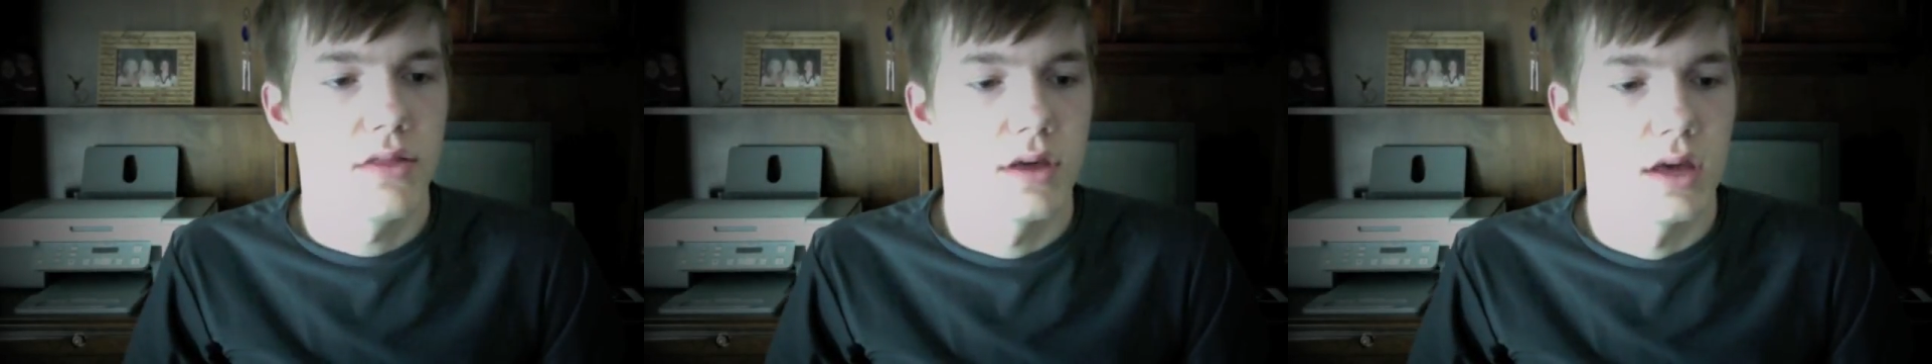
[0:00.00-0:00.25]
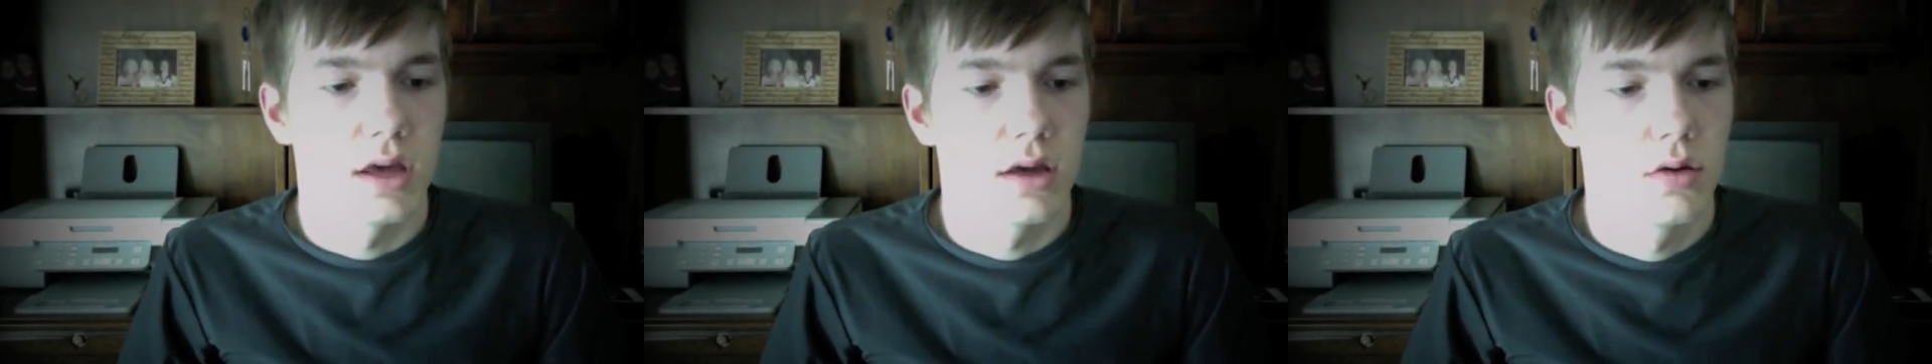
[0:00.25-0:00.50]

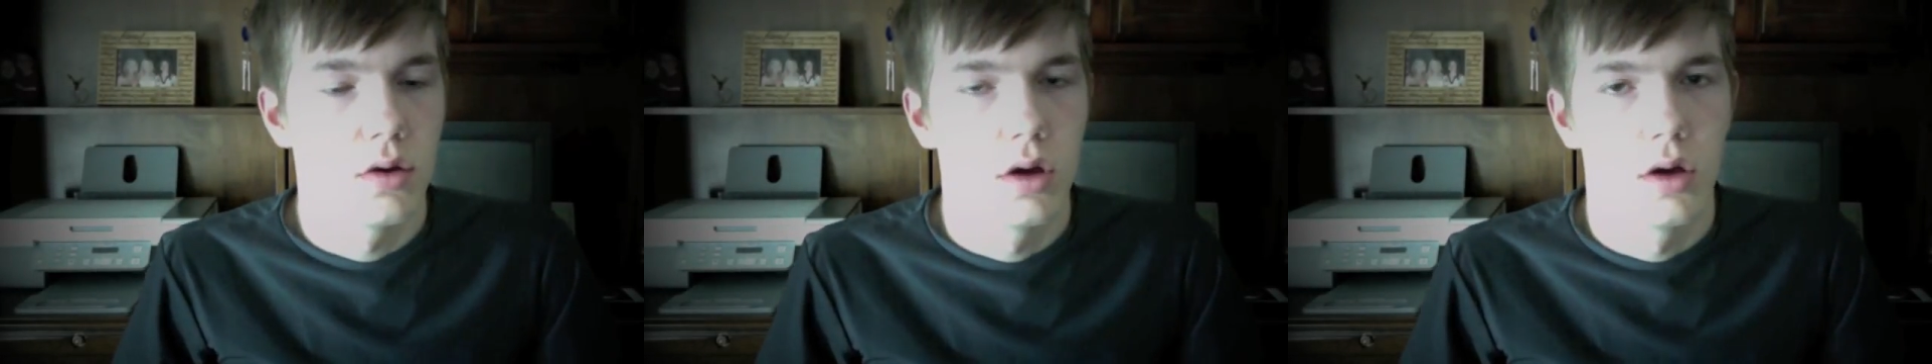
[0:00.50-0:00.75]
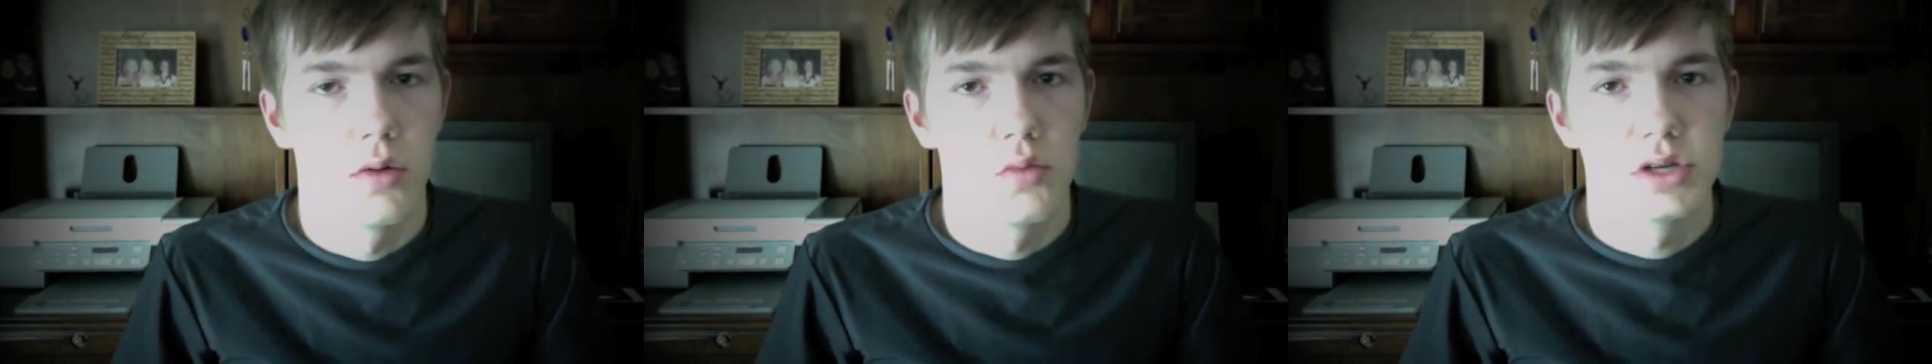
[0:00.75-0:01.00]
think
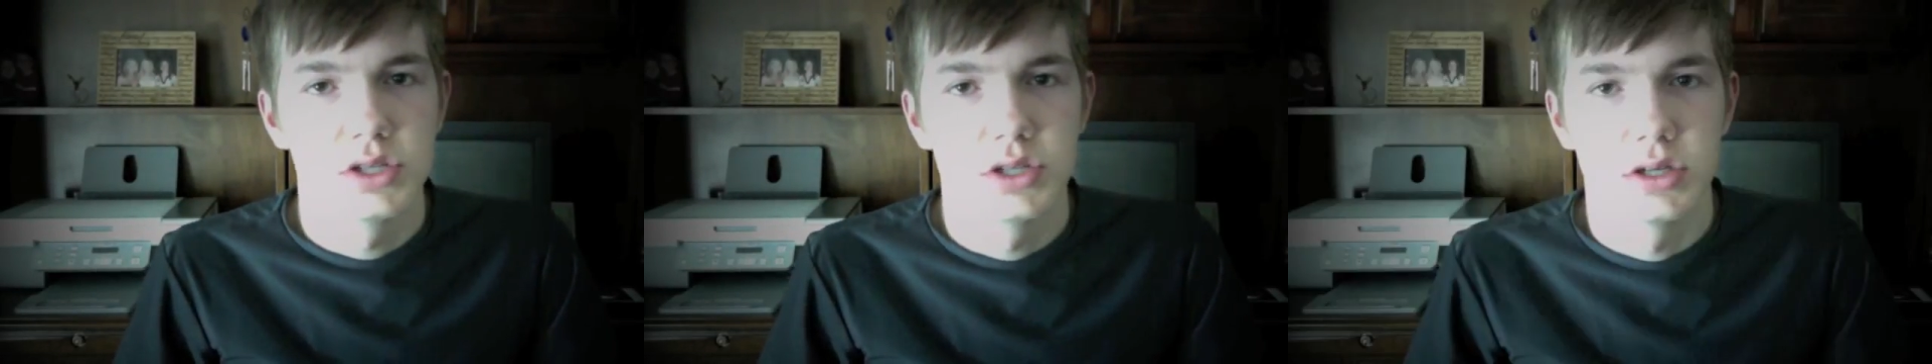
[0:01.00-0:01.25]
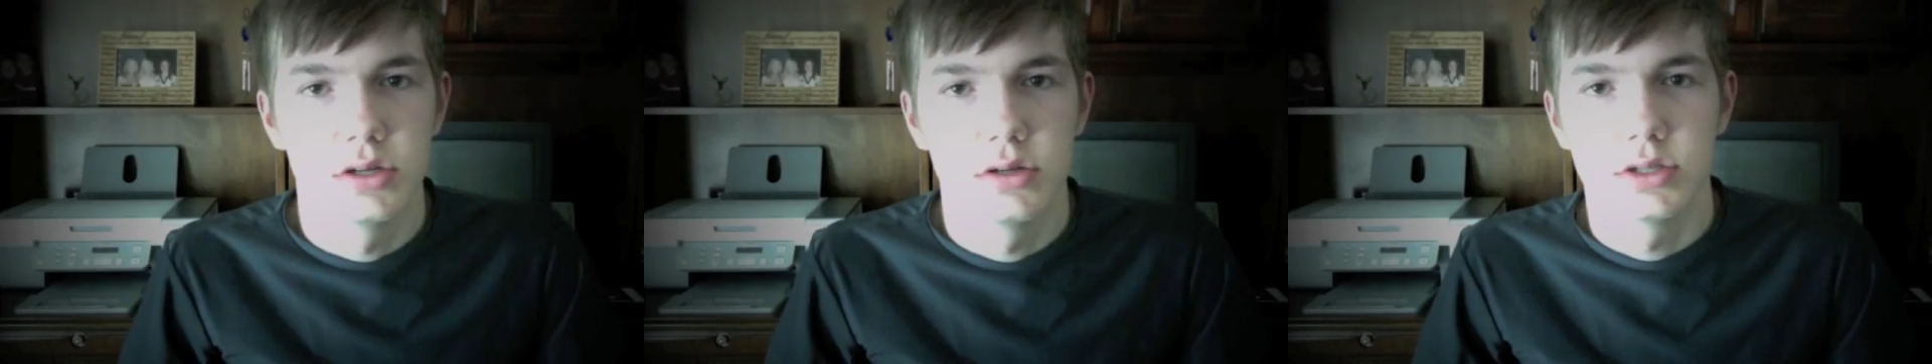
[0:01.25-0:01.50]
we
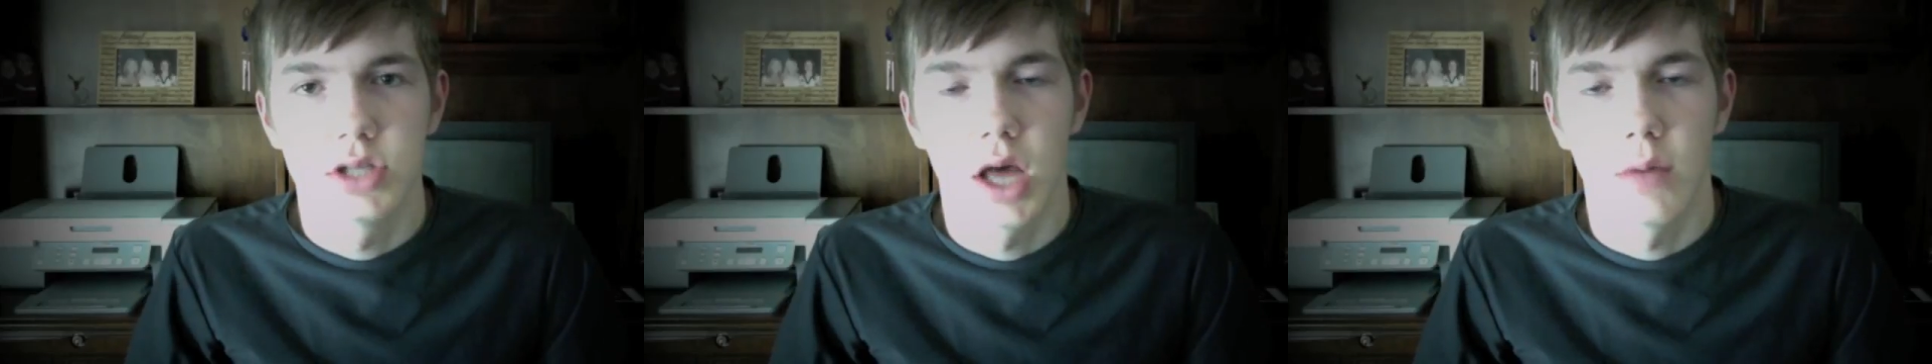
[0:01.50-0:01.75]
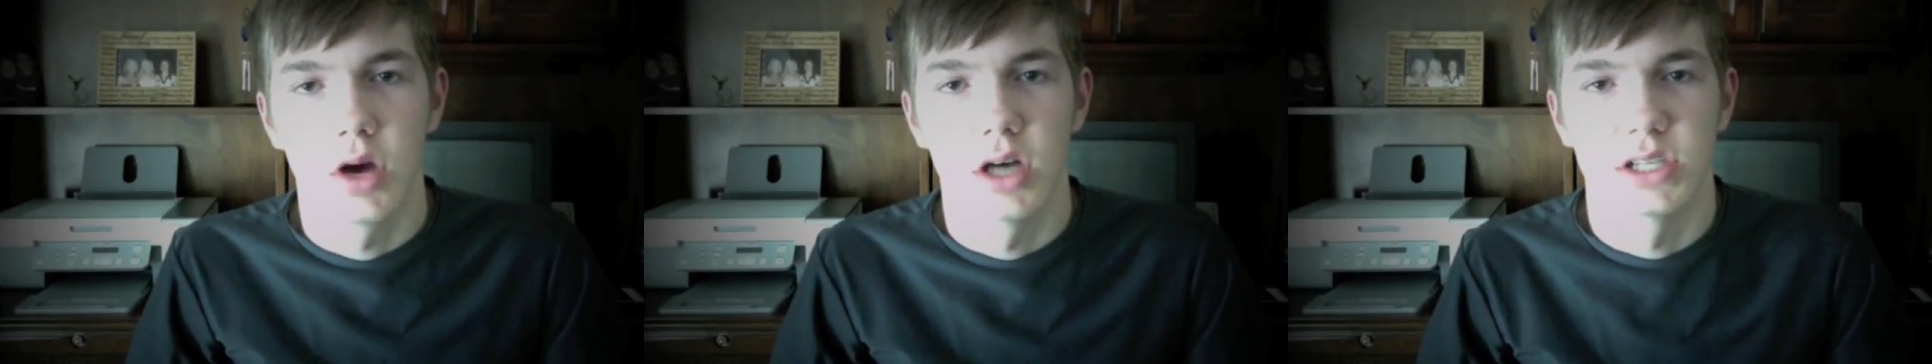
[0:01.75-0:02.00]
should
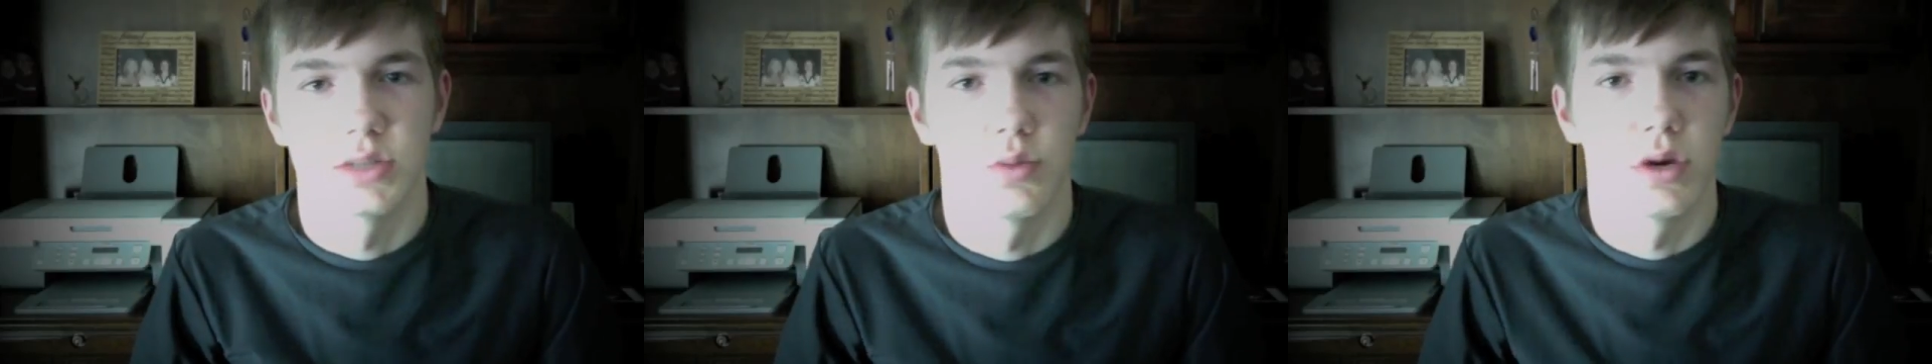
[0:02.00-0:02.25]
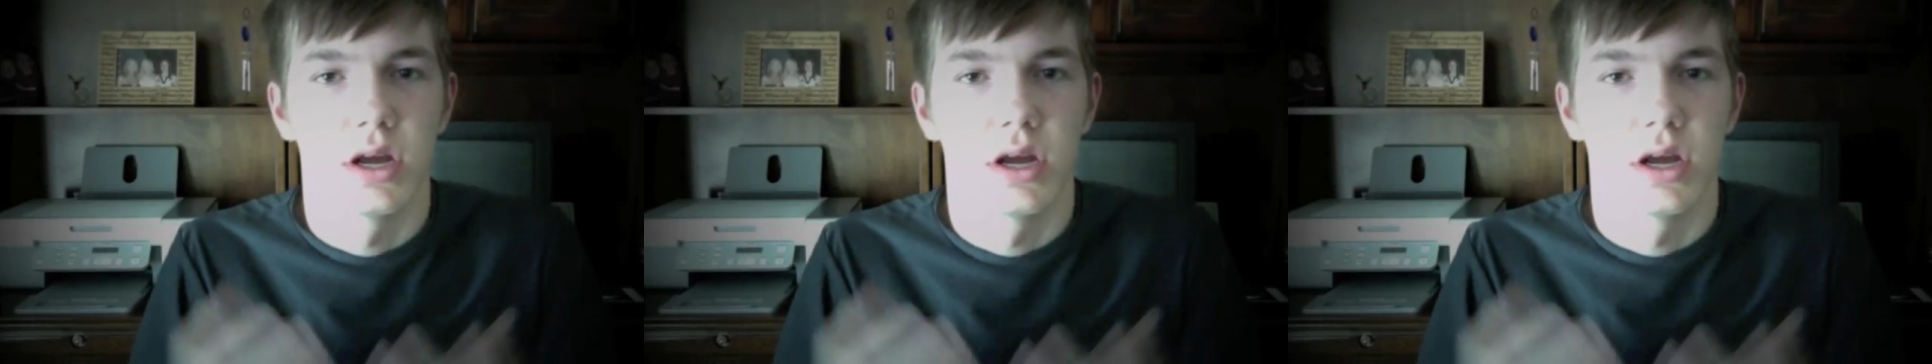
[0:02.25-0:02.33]
stop gossip.